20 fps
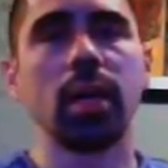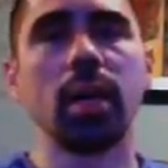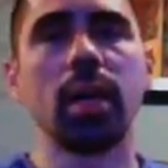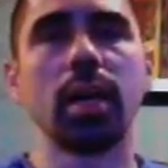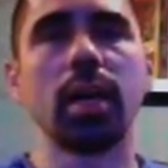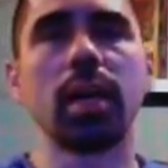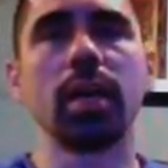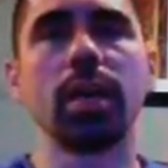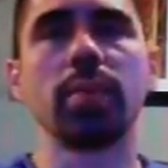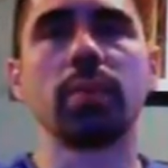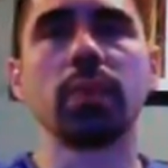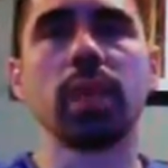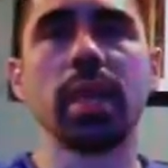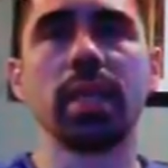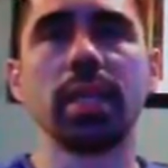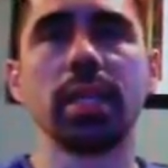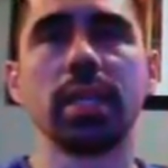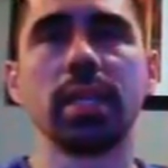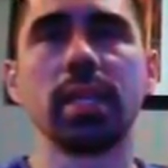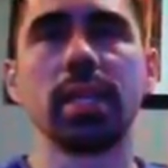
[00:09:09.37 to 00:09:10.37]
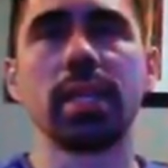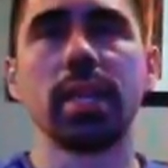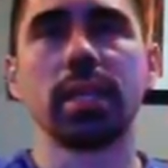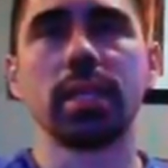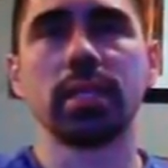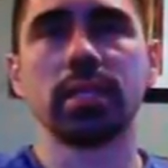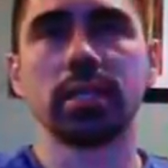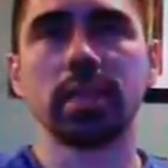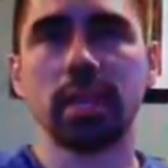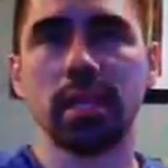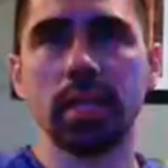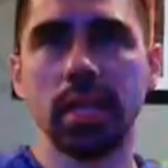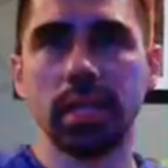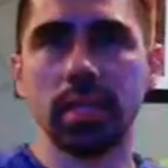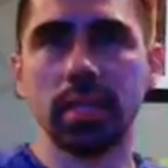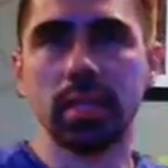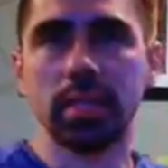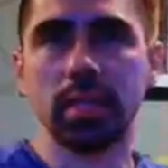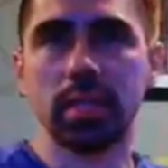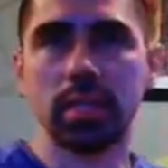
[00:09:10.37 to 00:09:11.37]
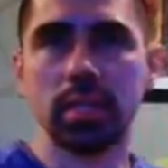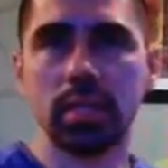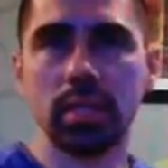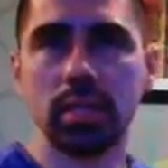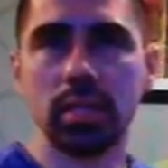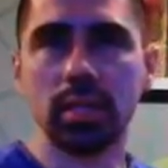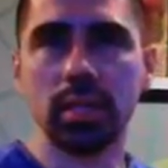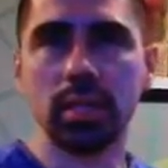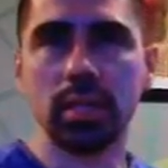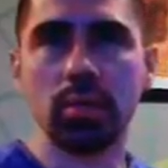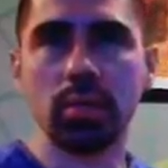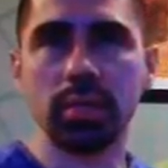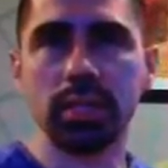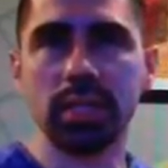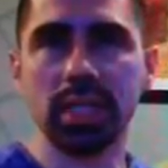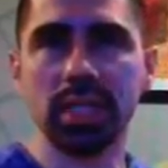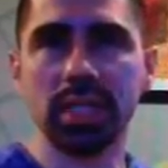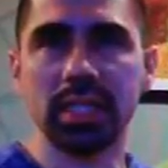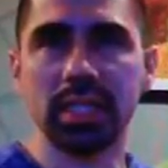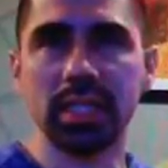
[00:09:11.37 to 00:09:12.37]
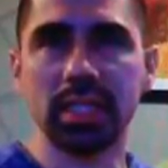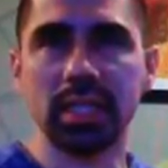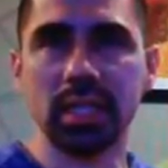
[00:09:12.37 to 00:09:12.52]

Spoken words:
I did say that there was like